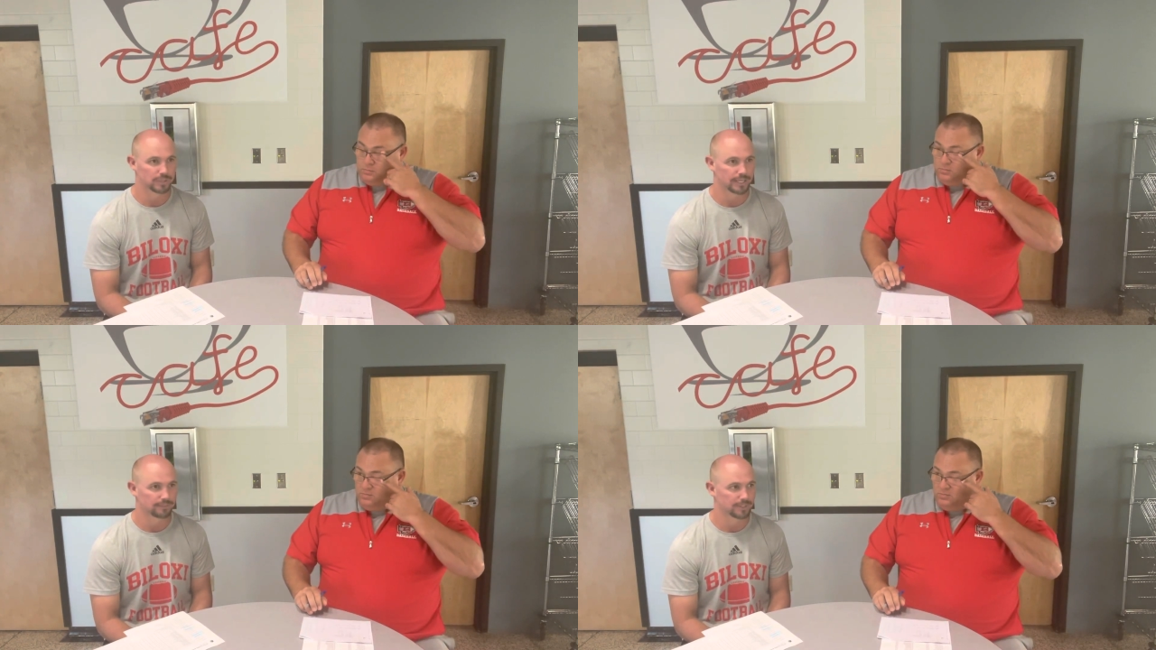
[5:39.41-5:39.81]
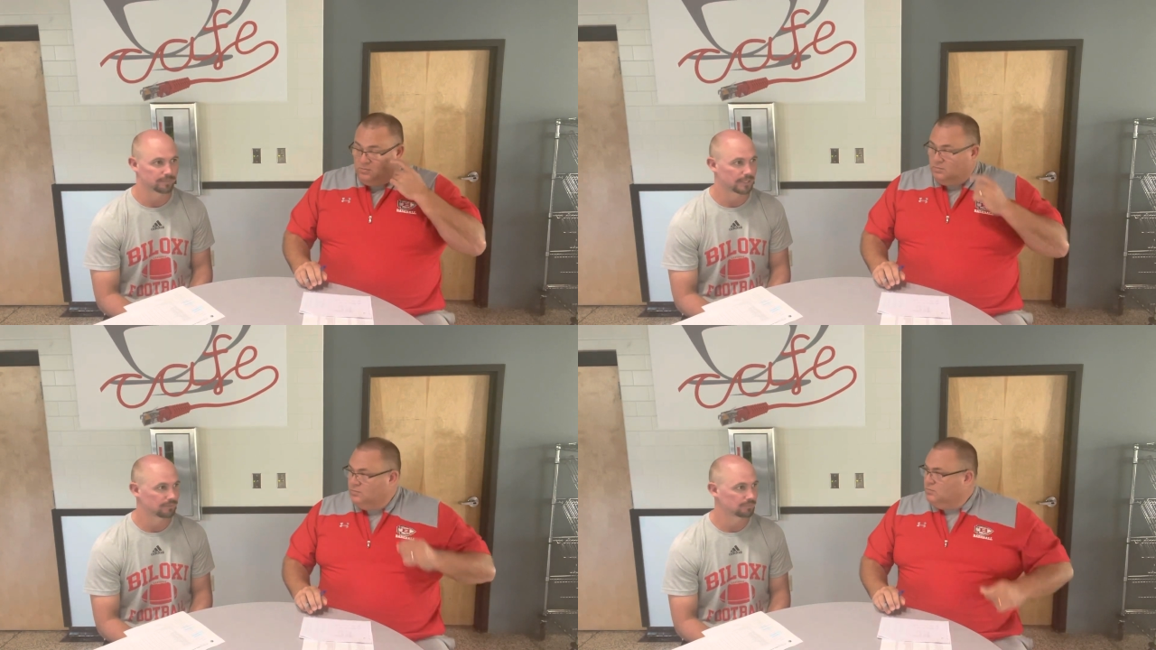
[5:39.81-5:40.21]
Speaker 1: You got to think
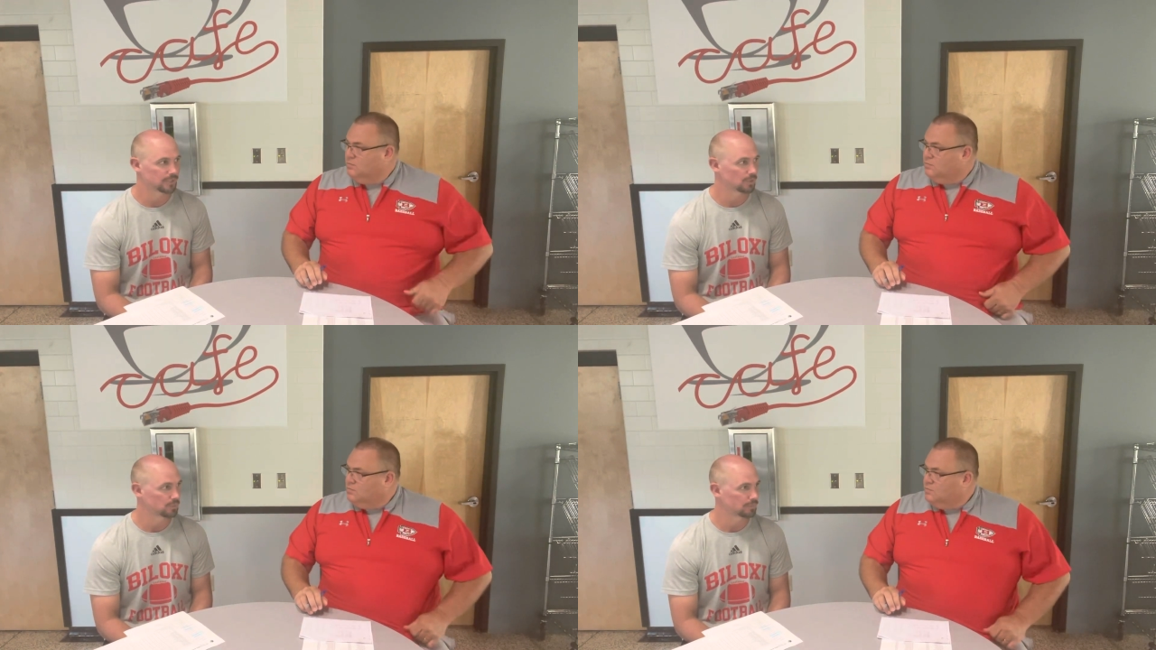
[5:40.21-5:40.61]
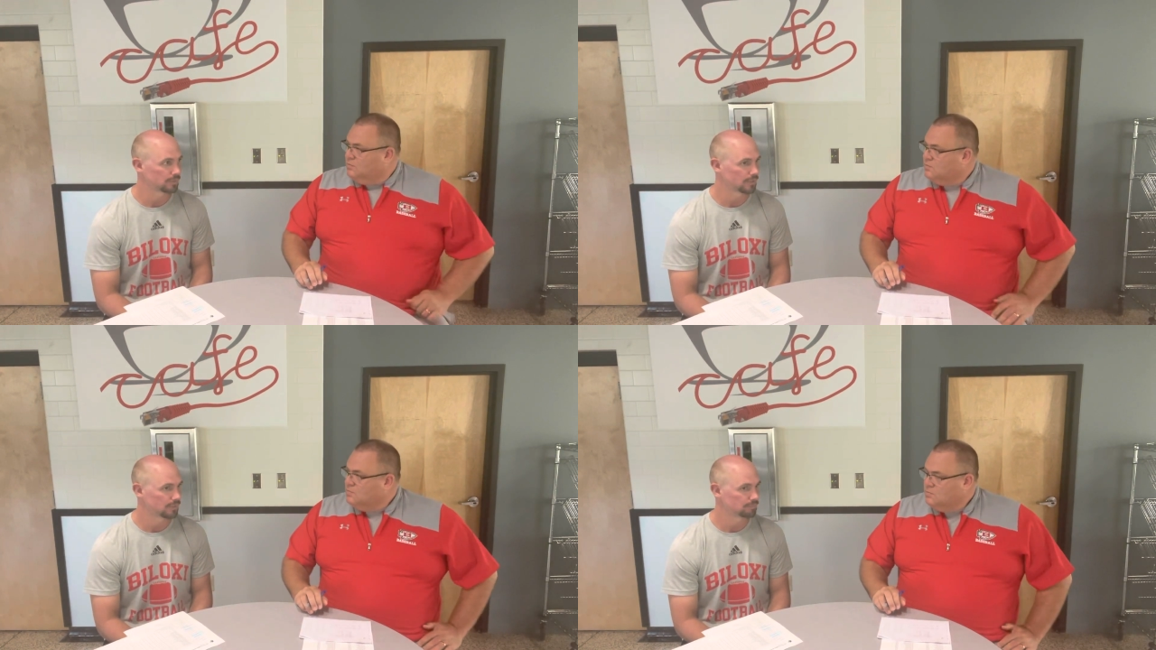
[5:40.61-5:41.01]
about you know
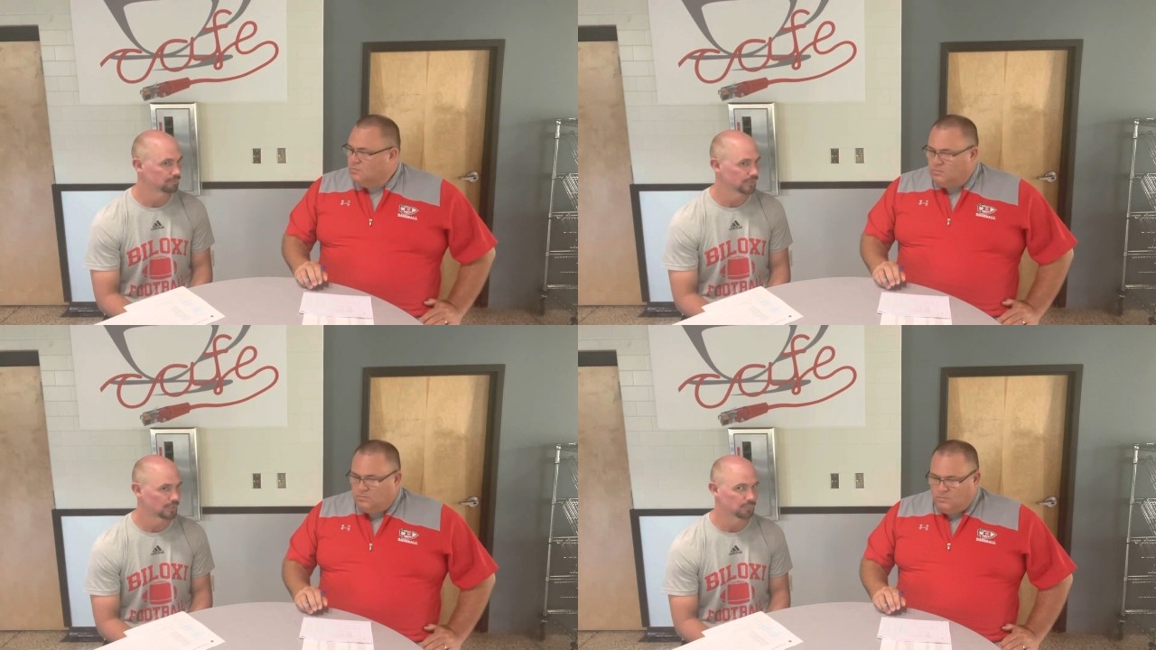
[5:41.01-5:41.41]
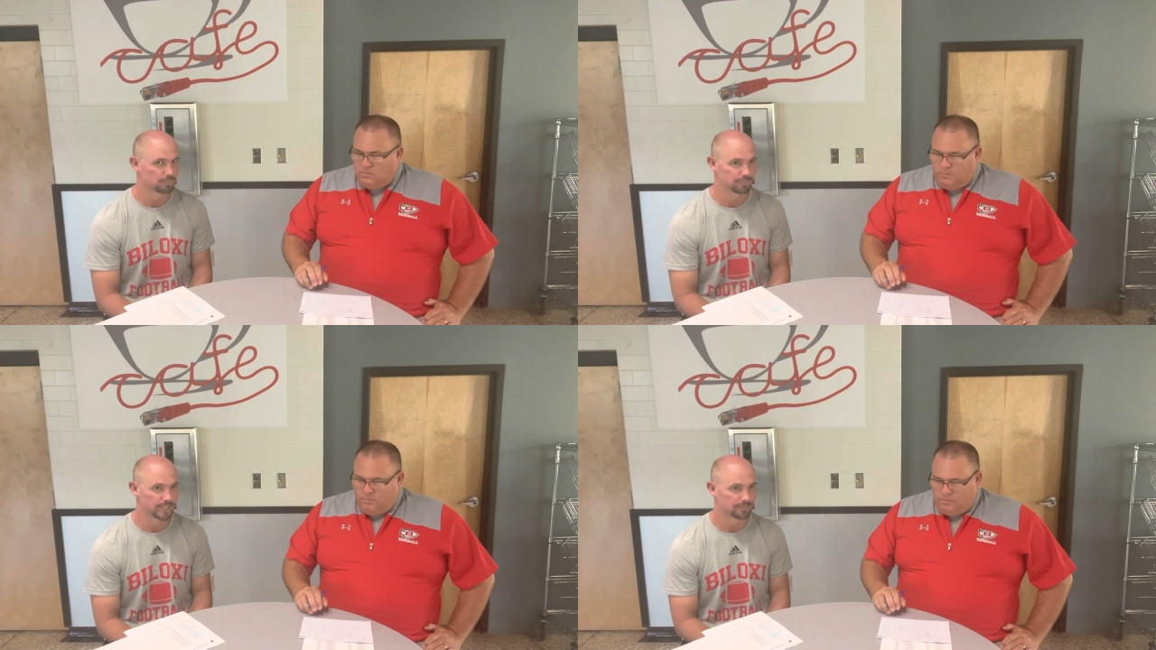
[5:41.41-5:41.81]
uh, you know
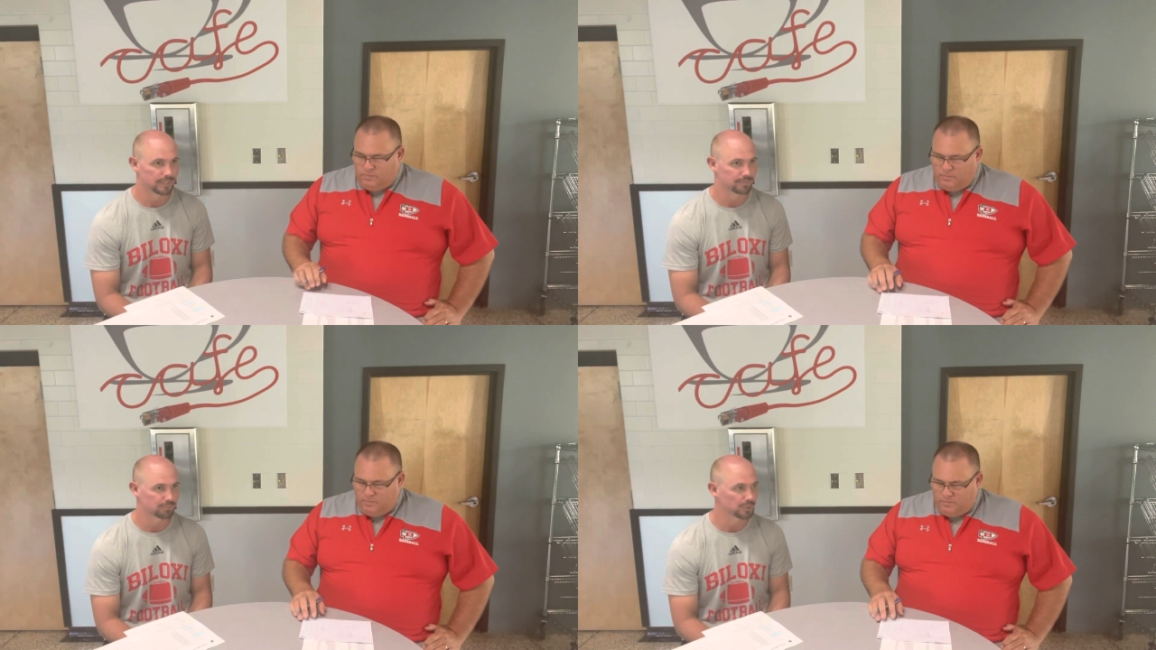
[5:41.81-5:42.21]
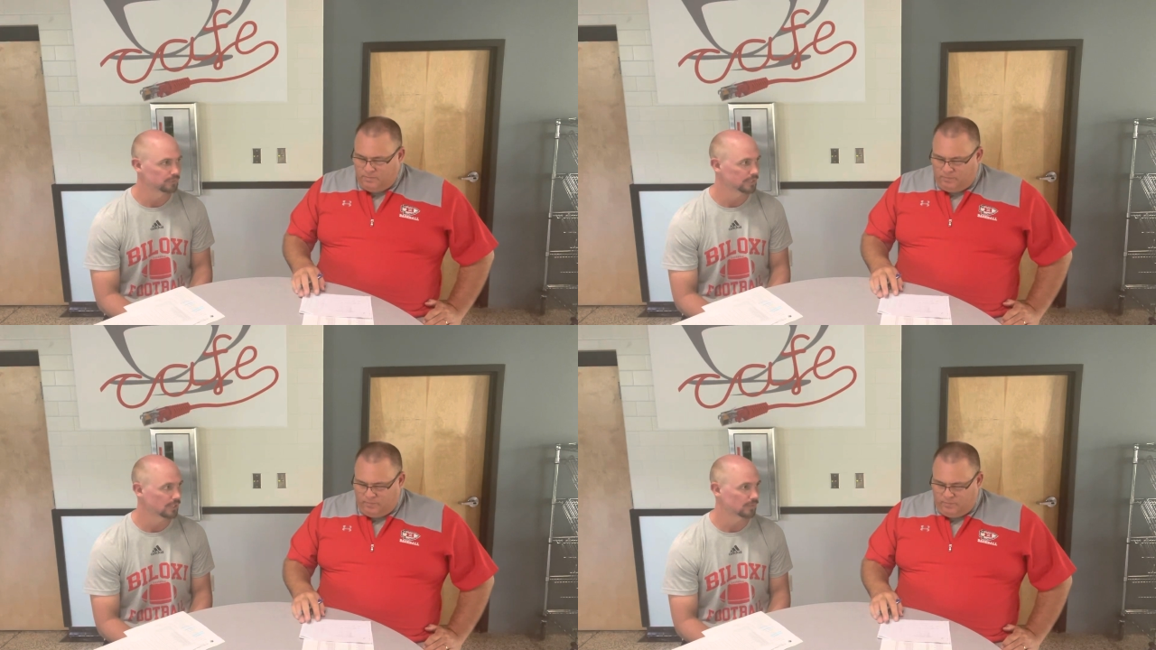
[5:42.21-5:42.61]
think about
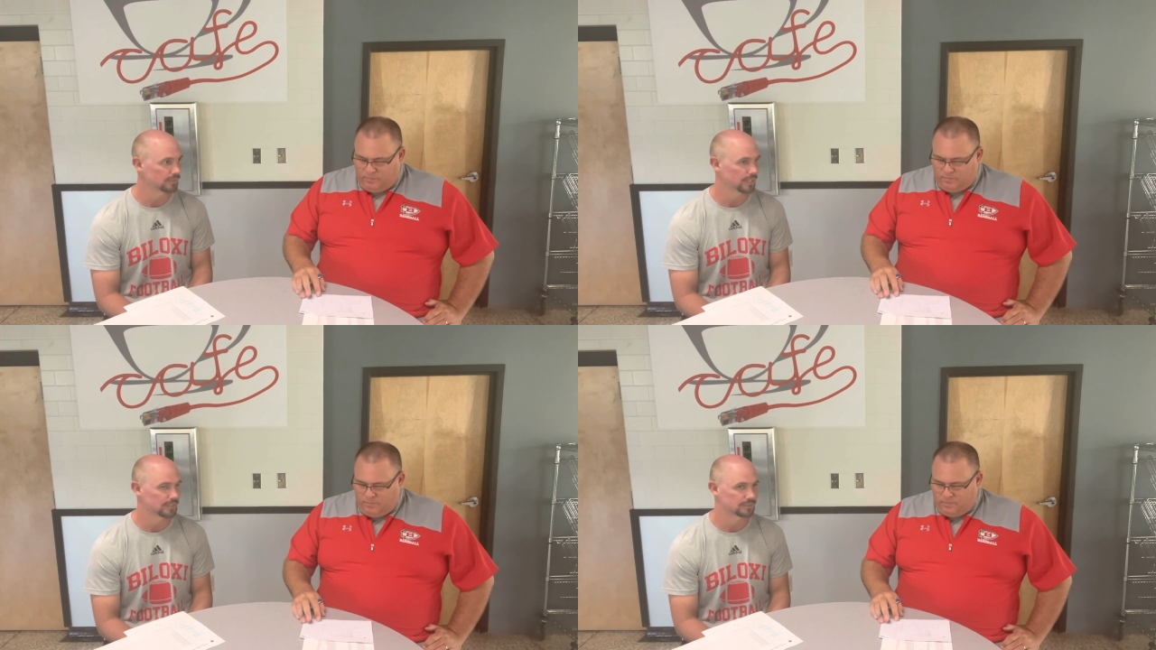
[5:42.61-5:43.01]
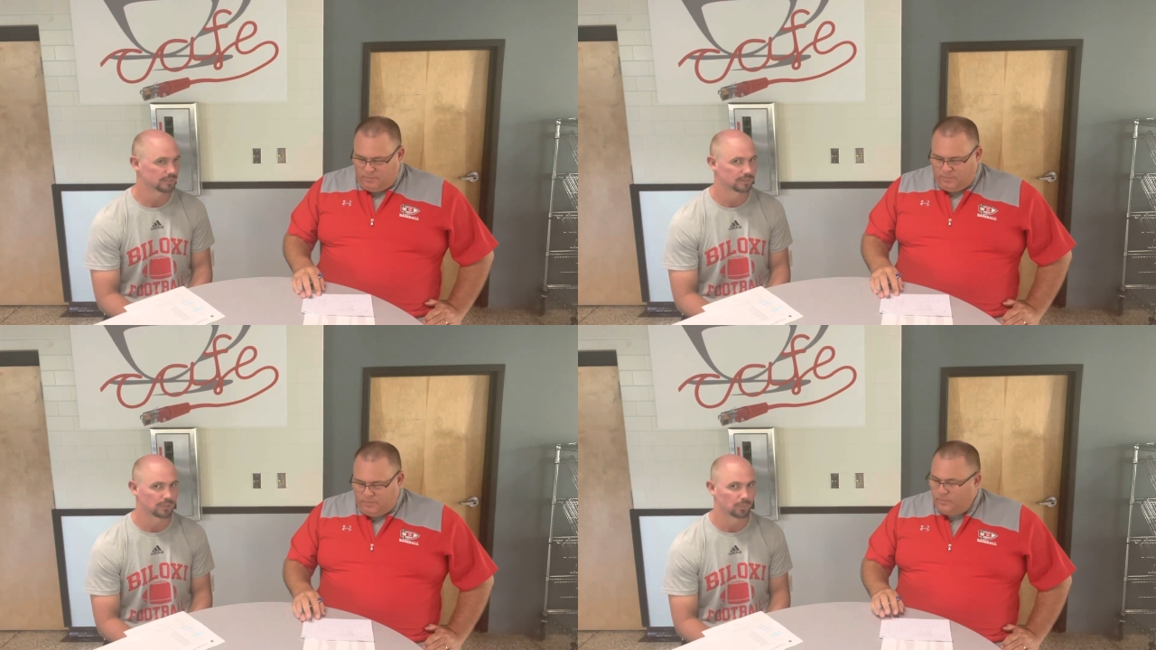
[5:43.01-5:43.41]
improving all the things
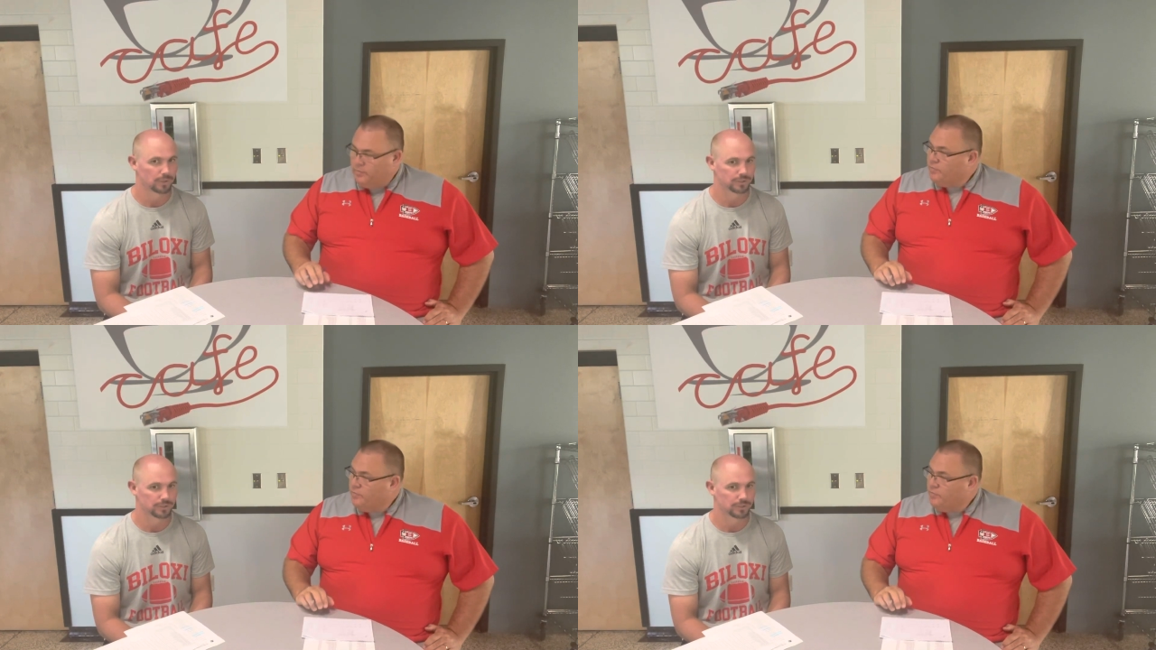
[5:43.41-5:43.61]
that, that weren't